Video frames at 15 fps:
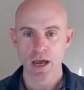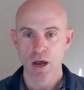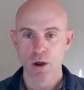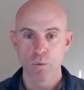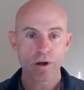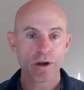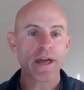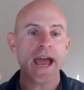
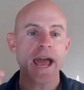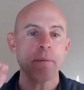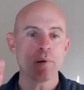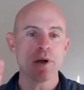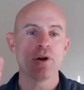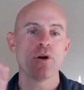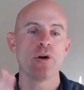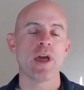We tap
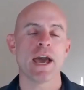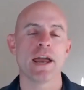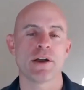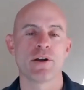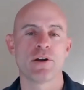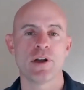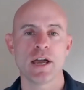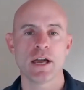into that
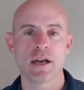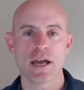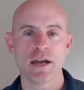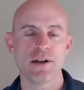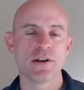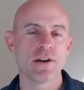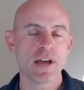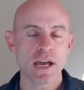
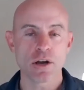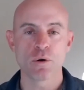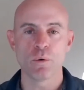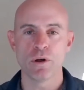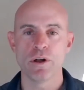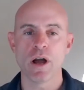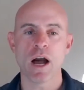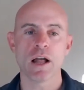instinctual
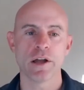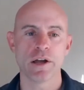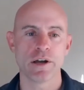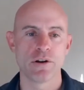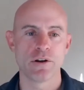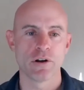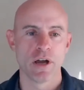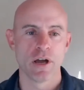
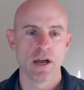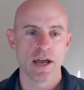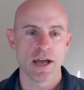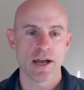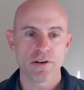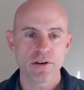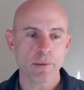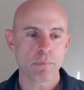knowledge and
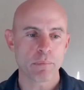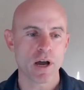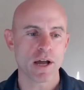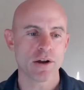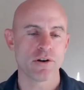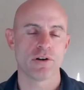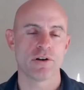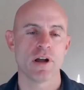
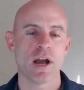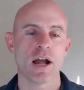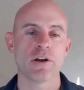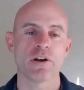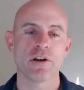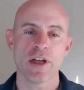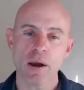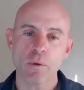subconscious knowledge,
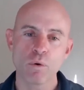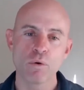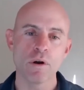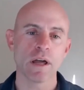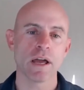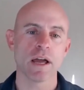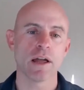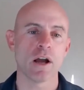and that
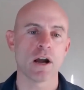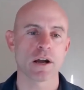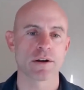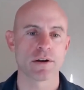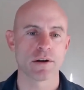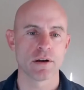really unlocks